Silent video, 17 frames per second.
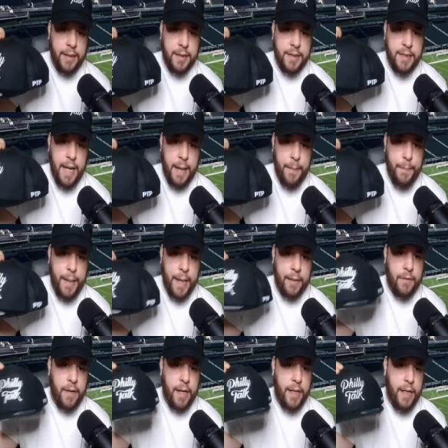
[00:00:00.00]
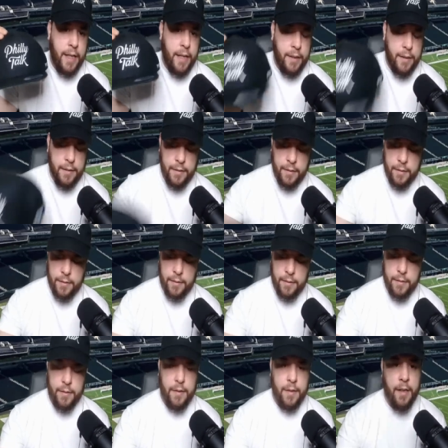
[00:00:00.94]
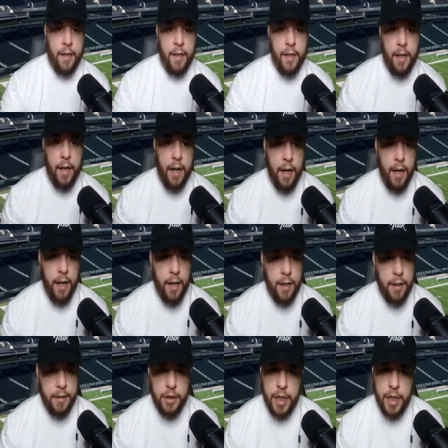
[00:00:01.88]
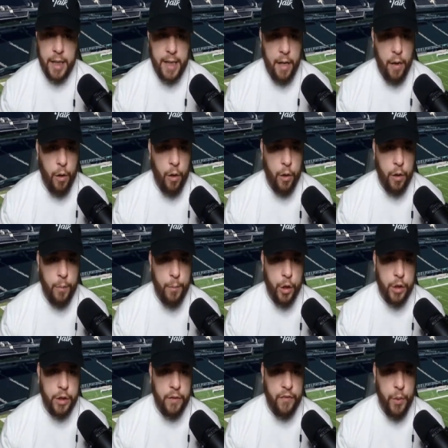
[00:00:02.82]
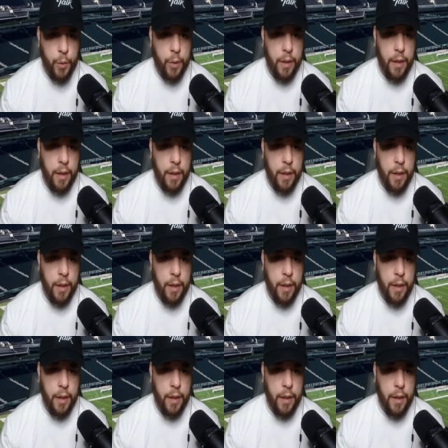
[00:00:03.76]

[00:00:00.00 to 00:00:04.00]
snapback right here. Check out all the merch if you would